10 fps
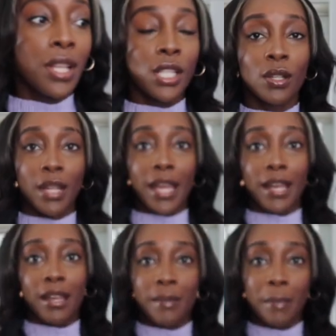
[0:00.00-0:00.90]
So
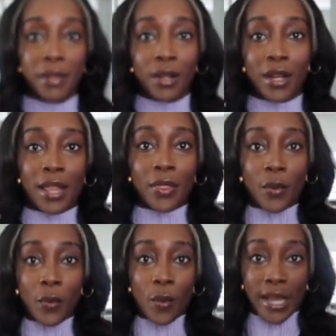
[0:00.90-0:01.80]
I put on
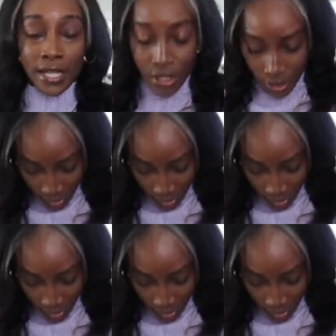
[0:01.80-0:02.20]
the white